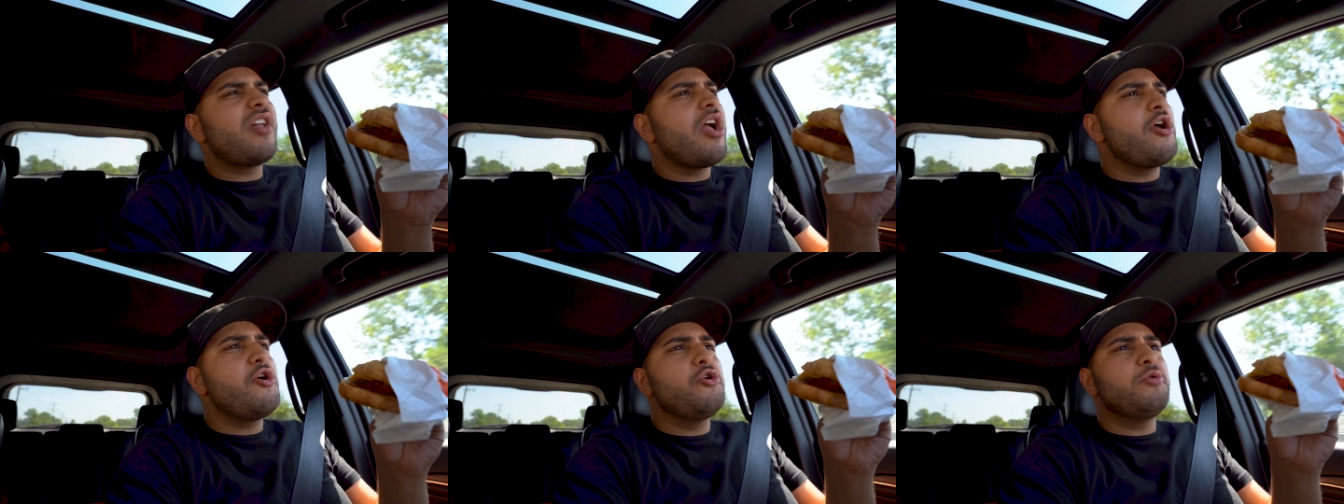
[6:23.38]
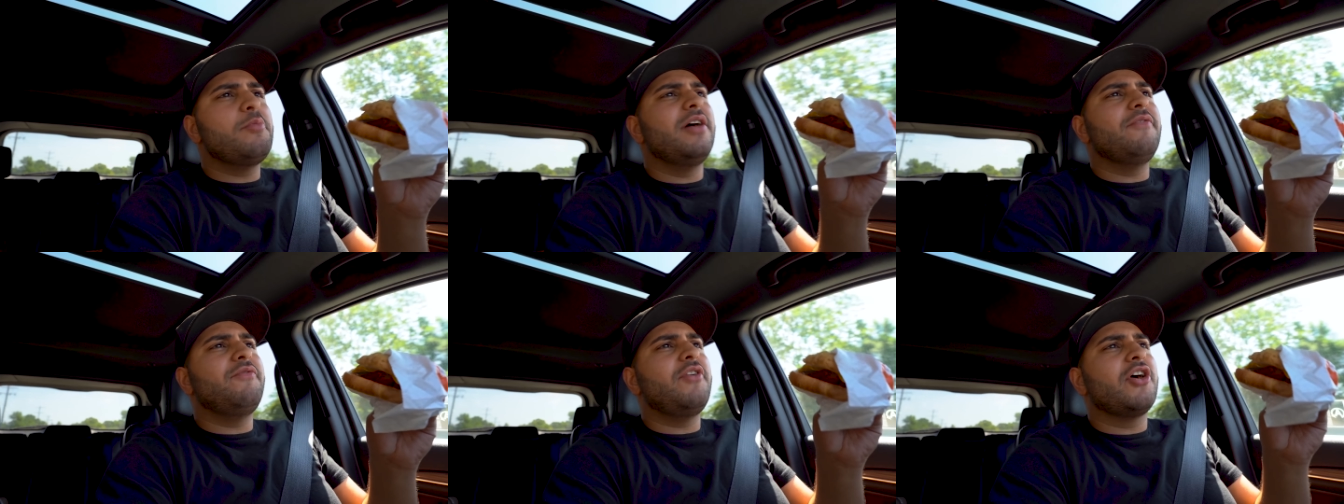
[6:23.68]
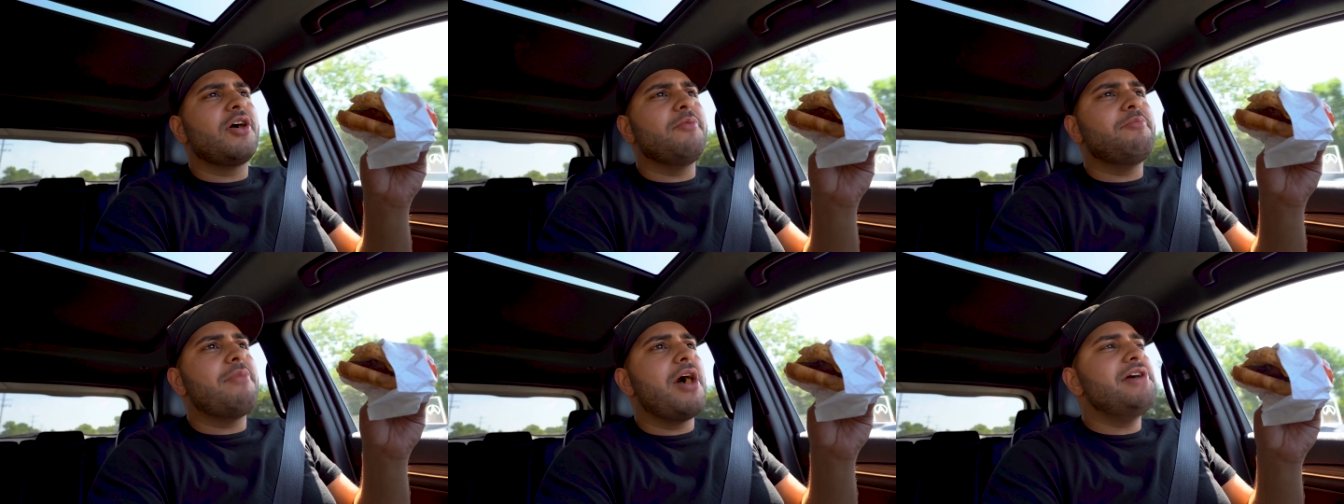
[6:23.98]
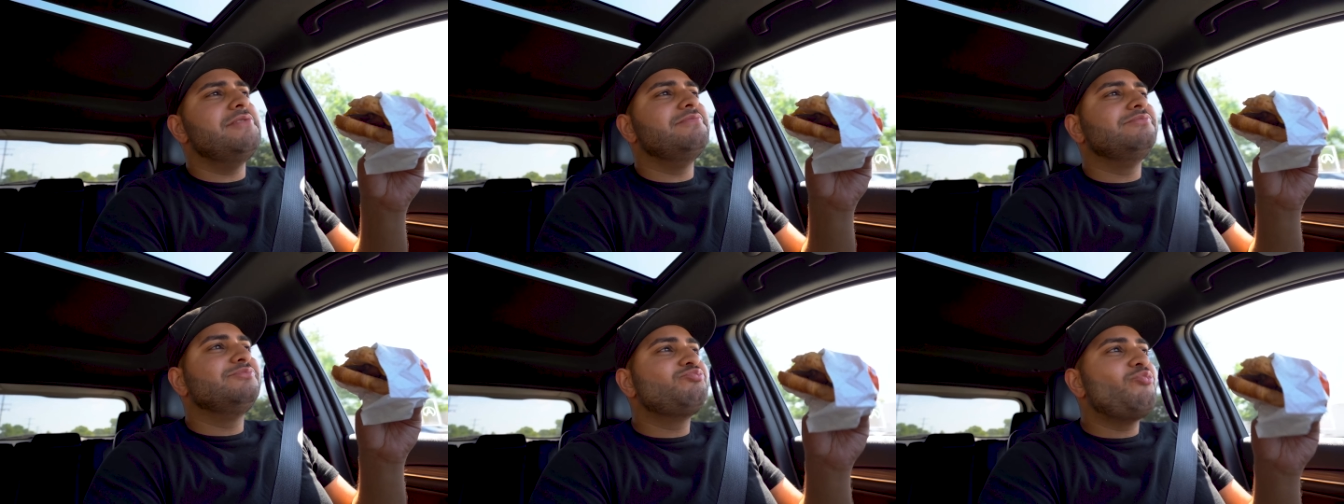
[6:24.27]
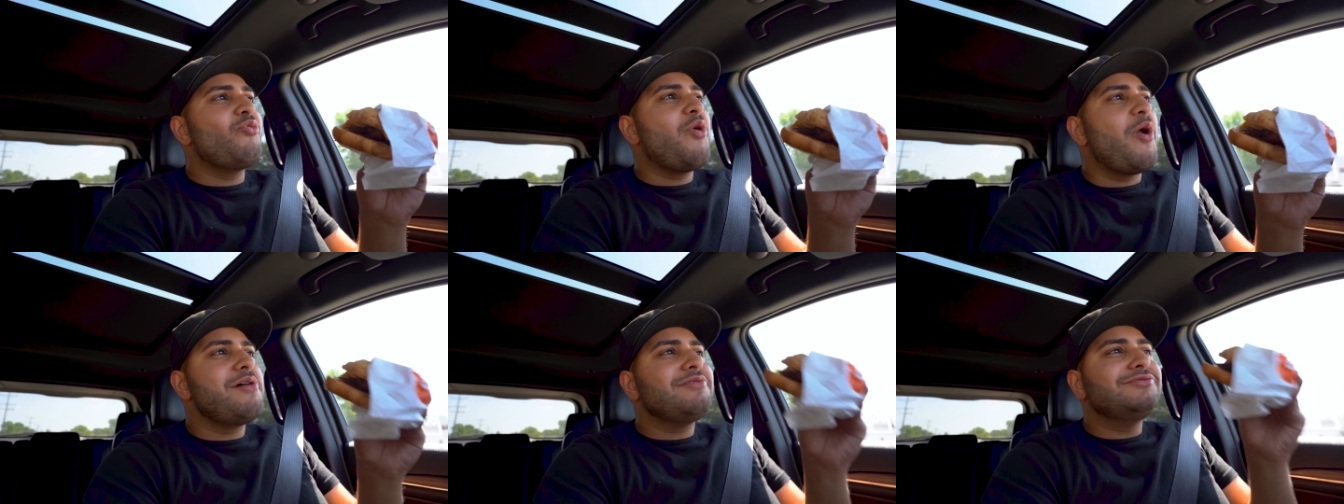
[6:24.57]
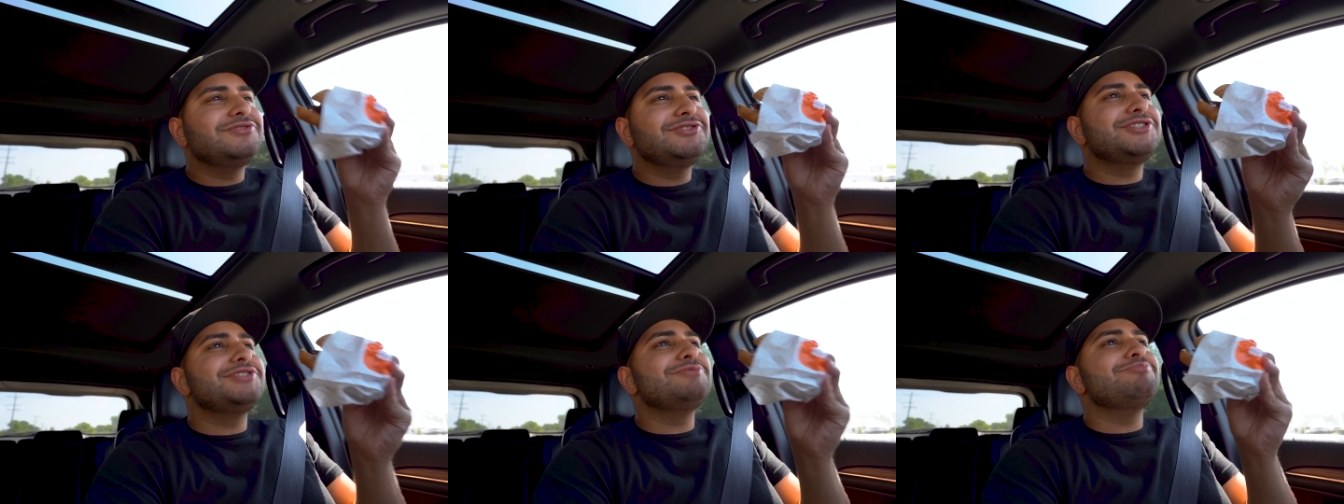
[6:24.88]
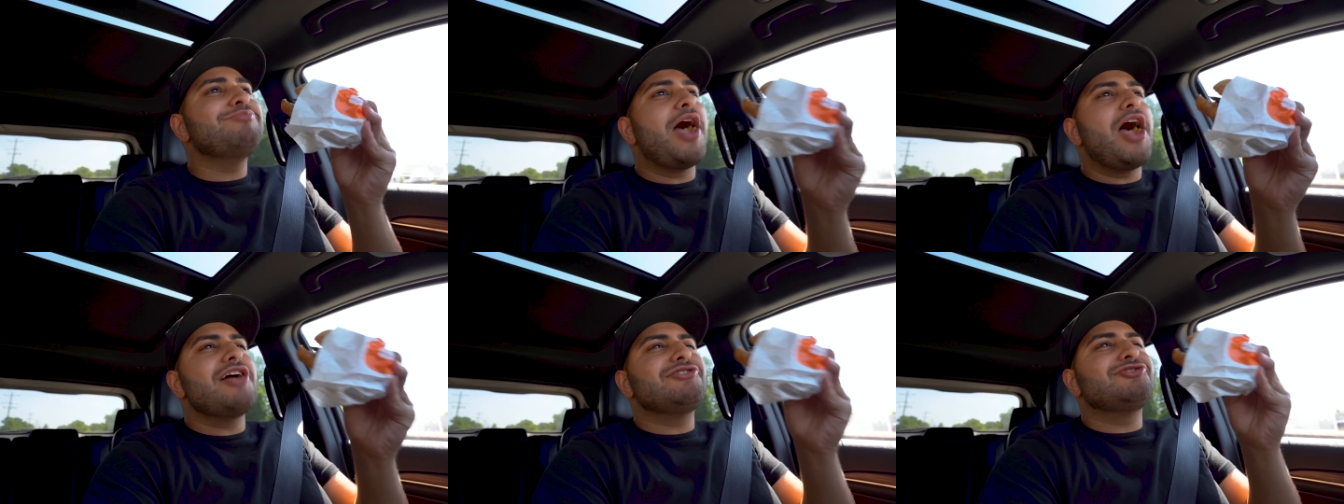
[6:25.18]
I don't know my f***ing bite. This
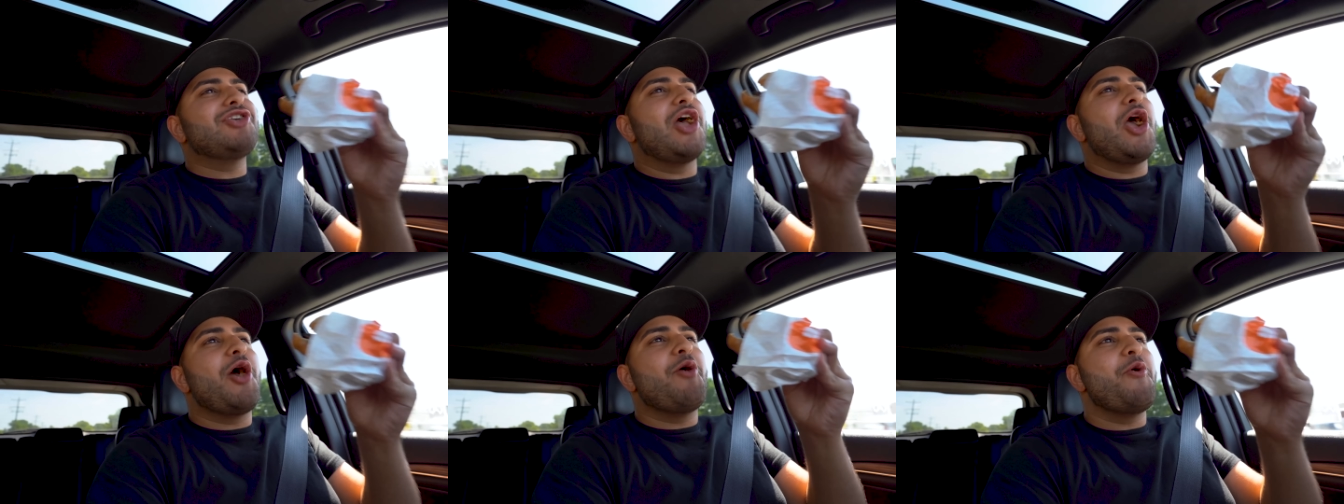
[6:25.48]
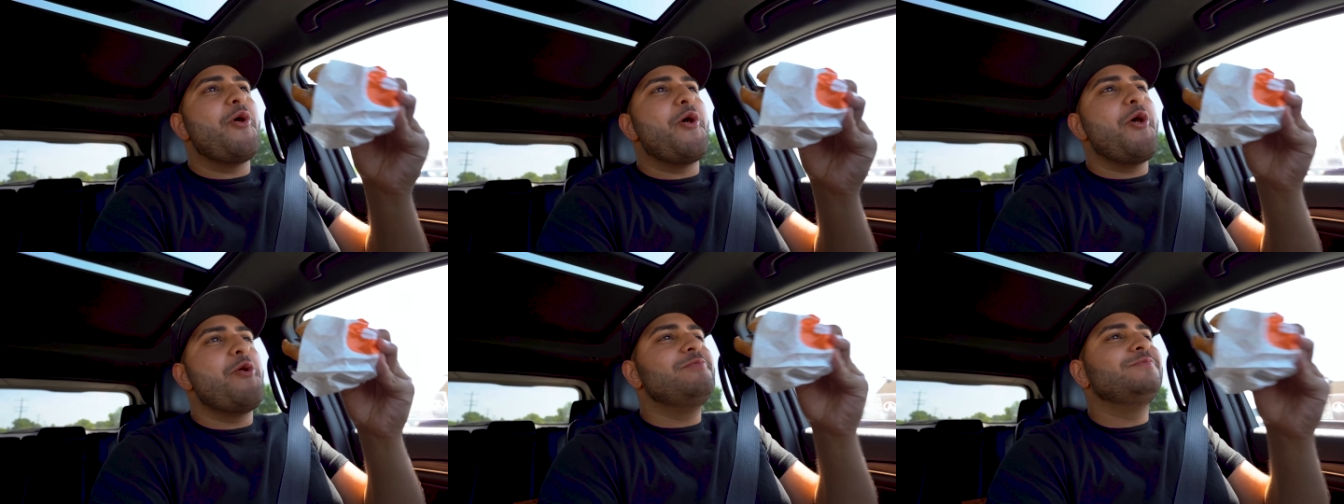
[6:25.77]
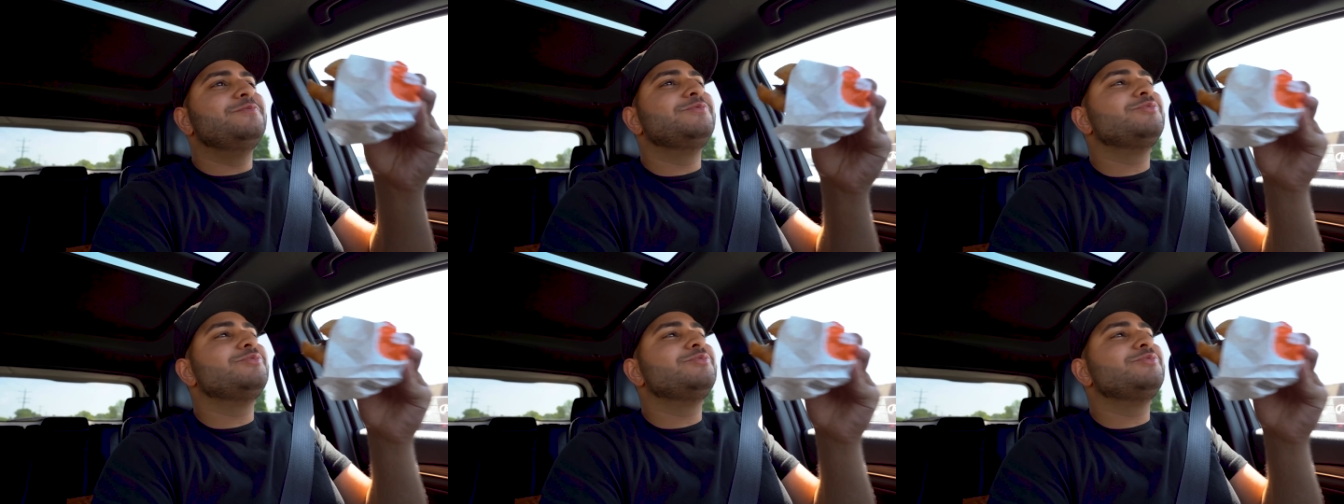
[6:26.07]
is my sandwich.